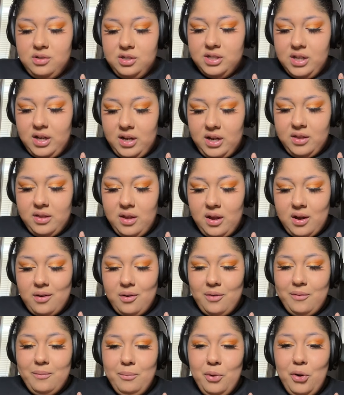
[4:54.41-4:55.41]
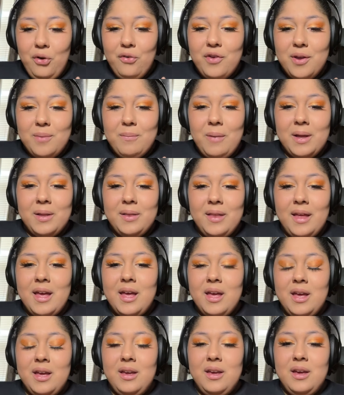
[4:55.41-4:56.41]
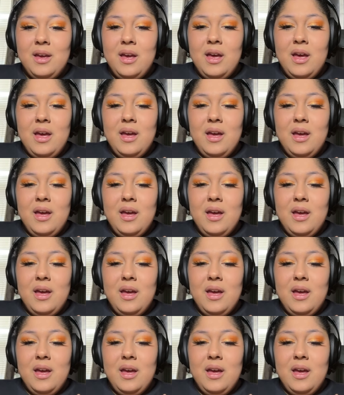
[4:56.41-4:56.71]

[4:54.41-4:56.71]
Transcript: sitting there moving my leg